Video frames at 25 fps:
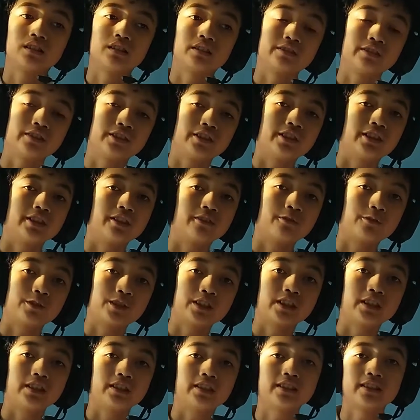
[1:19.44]
durian
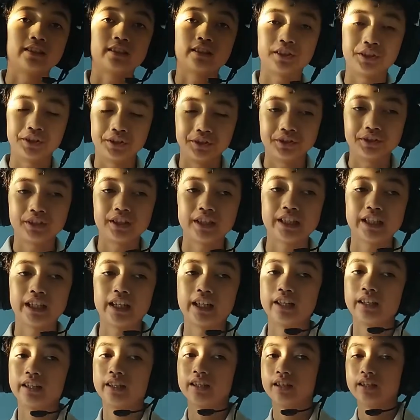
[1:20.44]
seed starch
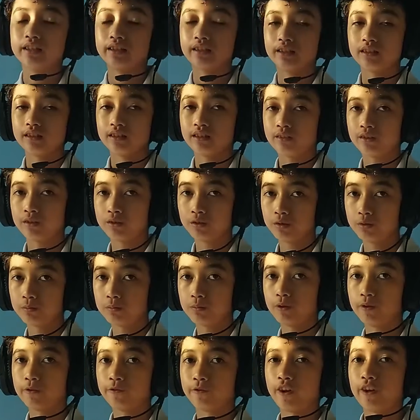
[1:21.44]
and
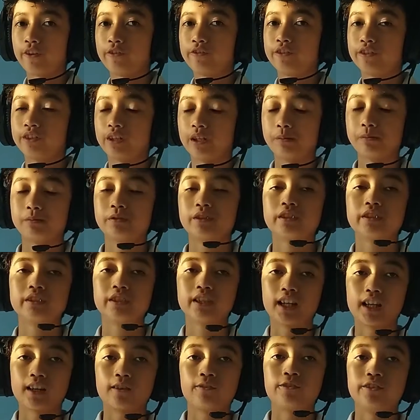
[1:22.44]
2.5 grams
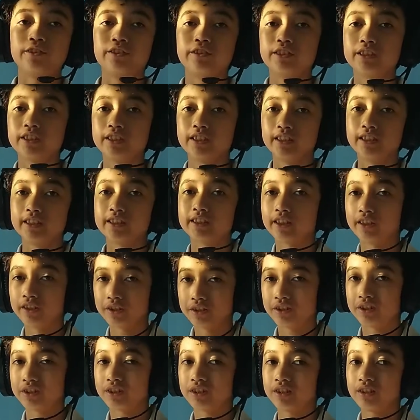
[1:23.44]
jackfruit seed
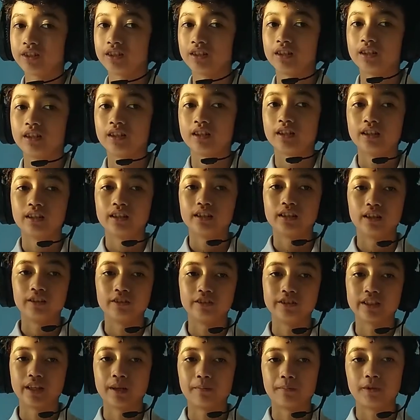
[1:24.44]
starch. Now the
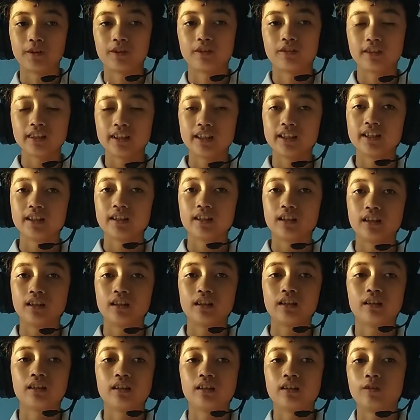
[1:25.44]
sample 3
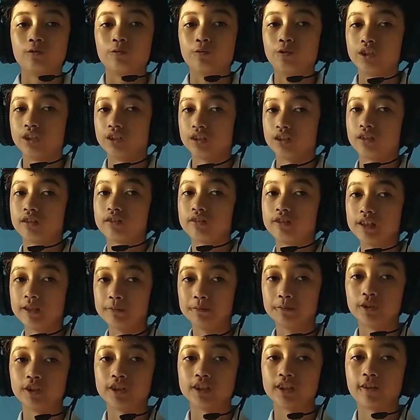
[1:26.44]
was
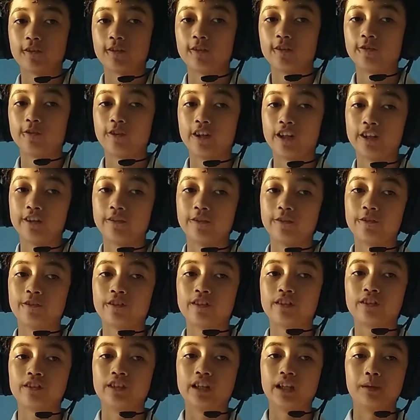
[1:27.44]
3.75
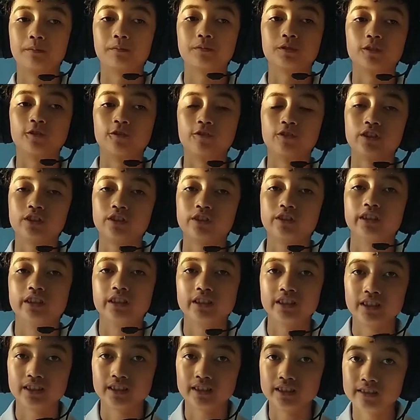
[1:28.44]
grams of durian
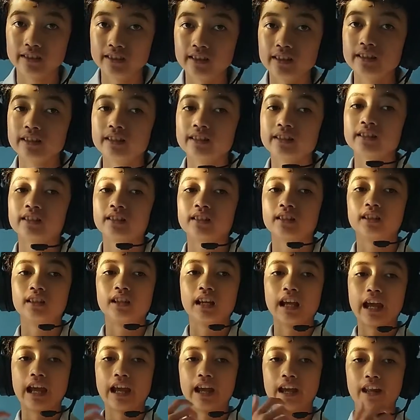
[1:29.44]
seed starch
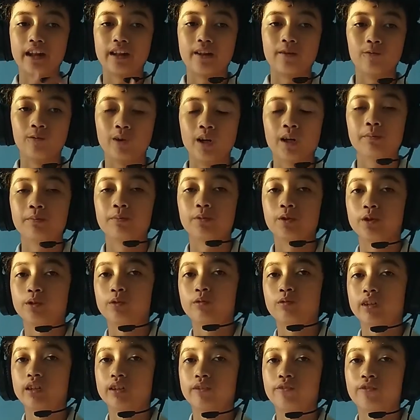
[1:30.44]
and
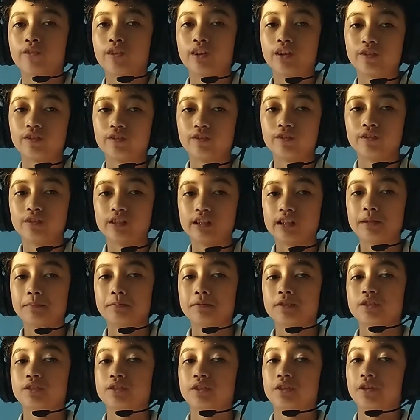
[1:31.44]
1.25
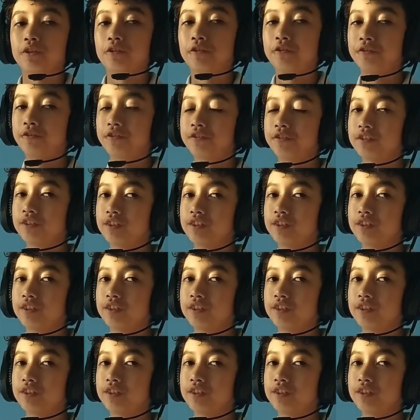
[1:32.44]
grams of